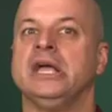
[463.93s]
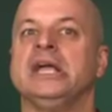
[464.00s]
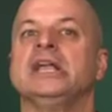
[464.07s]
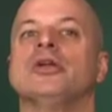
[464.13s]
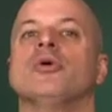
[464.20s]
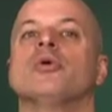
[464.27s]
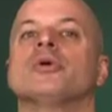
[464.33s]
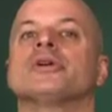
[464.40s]
in
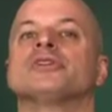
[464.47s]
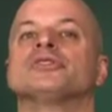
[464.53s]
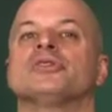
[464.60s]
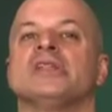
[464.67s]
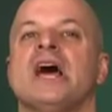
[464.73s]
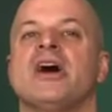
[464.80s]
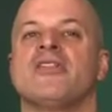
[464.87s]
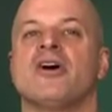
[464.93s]
order to
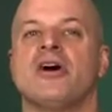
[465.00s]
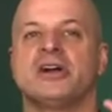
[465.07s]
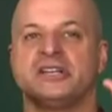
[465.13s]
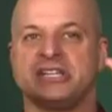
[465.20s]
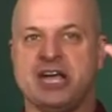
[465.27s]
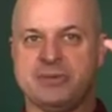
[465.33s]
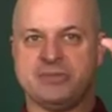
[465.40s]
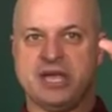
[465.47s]
allow the heart
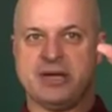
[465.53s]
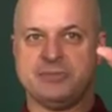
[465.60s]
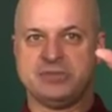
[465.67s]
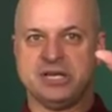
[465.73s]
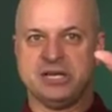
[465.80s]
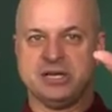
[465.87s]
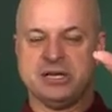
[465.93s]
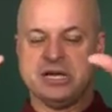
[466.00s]
time to
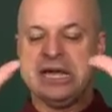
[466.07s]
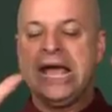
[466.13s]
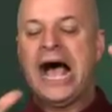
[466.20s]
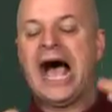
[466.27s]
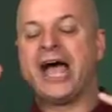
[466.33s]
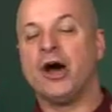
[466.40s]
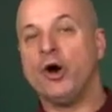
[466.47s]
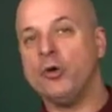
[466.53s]
empty.
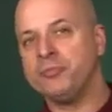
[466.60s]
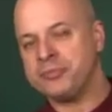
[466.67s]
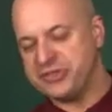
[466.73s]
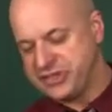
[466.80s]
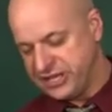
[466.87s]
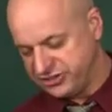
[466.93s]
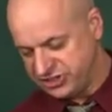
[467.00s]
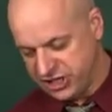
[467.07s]
I hope that
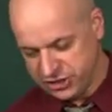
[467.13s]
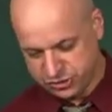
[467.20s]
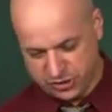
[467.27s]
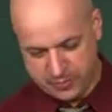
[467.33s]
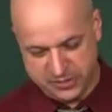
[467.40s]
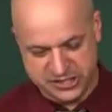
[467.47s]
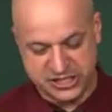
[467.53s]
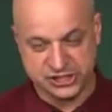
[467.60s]
that sounds
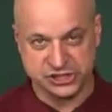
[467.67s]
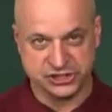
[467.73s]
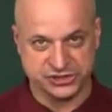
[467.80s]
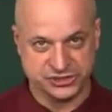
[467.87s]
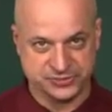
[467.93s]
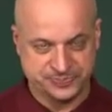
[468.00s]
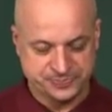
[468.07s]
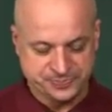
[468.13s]

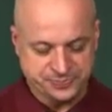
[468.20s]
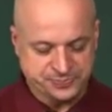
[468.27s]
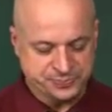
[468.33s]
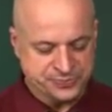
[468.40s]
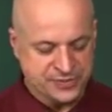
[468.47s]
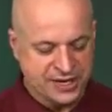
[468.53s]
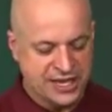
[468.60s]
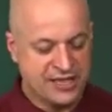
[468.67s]
repetitious.
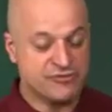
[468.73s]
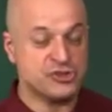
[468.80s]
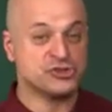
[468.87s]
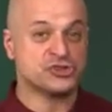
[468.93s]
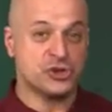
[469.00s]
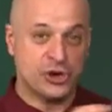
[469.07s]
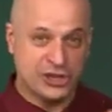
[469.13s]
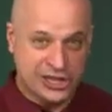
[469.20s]
If you
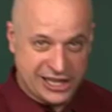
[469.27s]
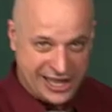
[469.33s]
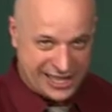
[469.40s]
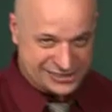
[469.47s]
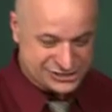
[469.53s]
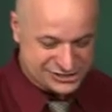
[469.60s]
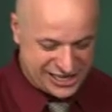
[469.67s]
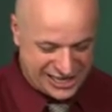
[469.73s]
saw the
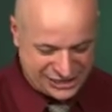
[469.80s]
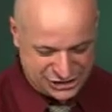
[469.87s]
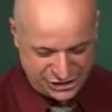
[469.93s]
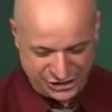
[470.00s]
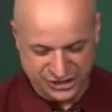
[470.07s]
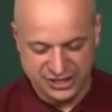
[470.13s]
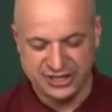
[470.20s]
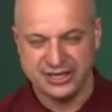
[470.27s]
last
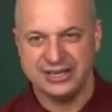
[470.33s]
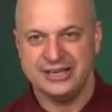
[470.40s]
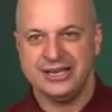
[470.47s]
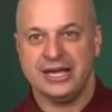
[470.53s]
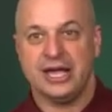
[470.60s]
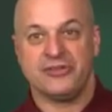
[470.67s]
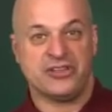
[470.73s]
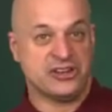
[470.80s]
section
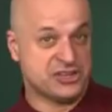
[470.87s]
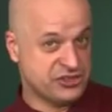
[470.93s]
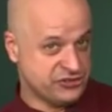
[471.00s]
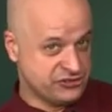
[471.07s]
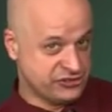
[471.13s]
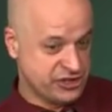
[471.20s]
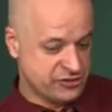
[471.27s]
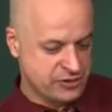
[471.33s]
and that
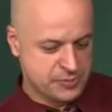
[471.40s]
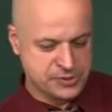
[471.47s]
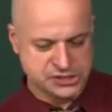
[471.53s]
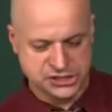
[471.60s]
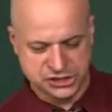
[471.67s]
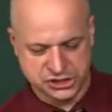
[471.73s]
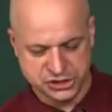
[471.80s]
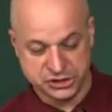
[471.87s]
doesn't sound
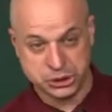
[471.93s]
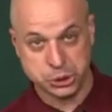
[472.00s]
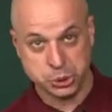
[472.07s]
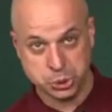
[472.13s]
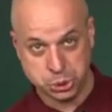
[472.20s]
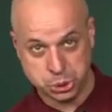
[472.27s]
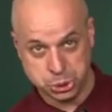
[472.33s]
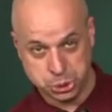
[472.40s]
repetitious,
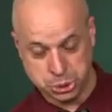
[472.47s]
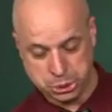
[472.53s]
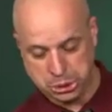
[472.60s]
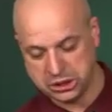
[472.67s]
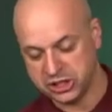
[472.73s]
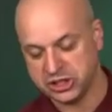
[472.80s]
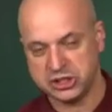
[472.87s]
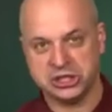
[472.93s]
ooh,
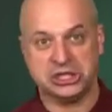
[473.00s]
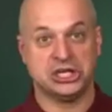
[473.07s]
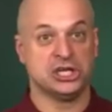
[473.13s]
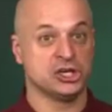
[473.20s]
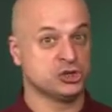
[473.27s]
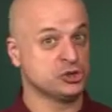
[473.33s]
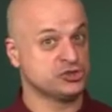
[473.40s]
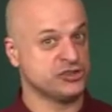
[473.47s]

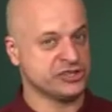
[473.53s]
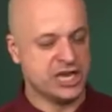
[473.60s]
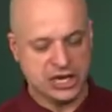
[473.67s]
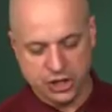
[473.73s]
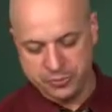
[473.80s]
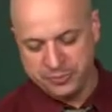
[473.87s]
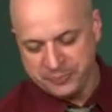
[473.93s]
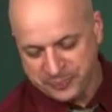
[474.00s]
Cruz
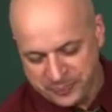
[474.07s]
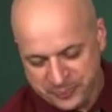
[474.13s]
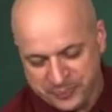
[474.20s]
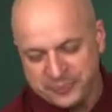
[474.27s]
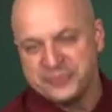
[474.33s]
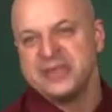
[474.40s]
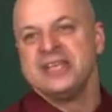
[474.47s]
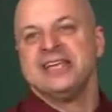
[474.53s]
Jacob.
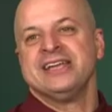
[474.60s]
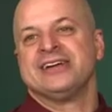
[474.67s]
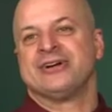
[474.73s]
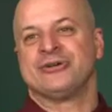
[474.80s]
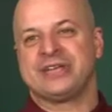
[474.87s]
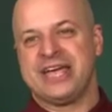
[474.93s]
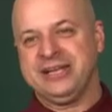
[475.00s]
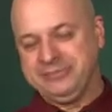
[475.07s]

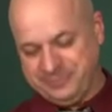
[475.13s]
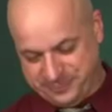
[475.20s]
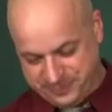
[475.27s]
Okay.